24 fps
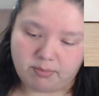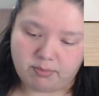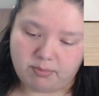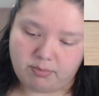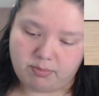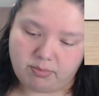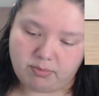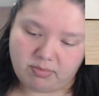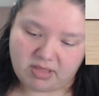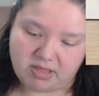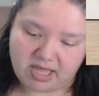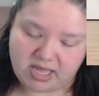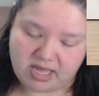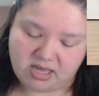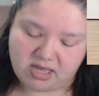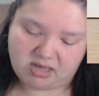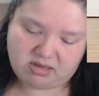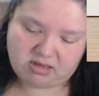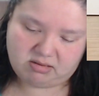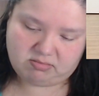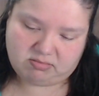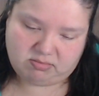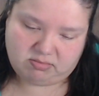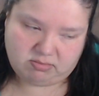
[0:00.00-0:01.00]
like
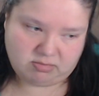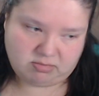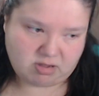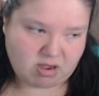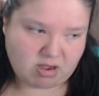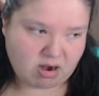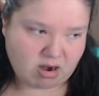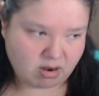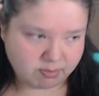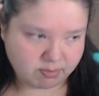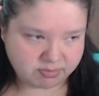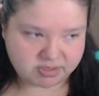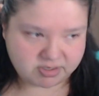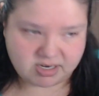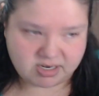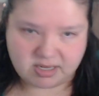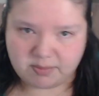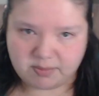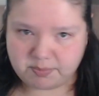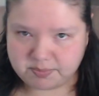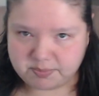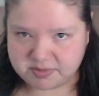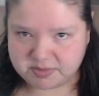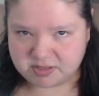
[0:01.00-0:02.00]
arm
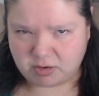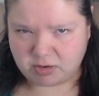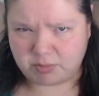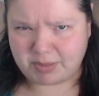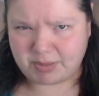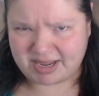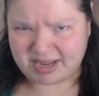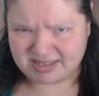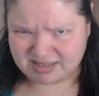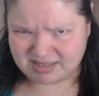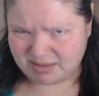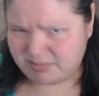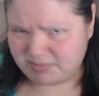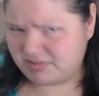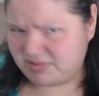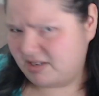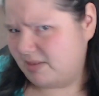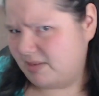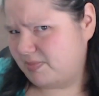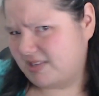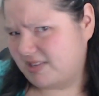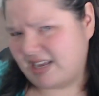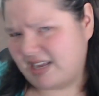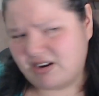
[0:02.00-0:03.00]
dips or bicep
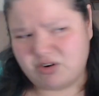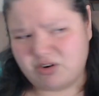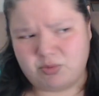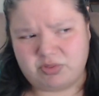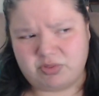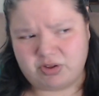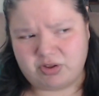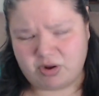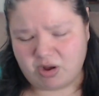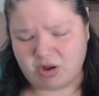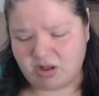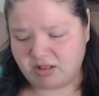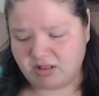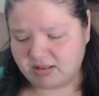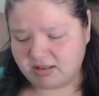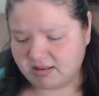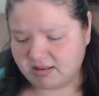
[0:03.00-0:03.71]
dips. I don't know what they're called.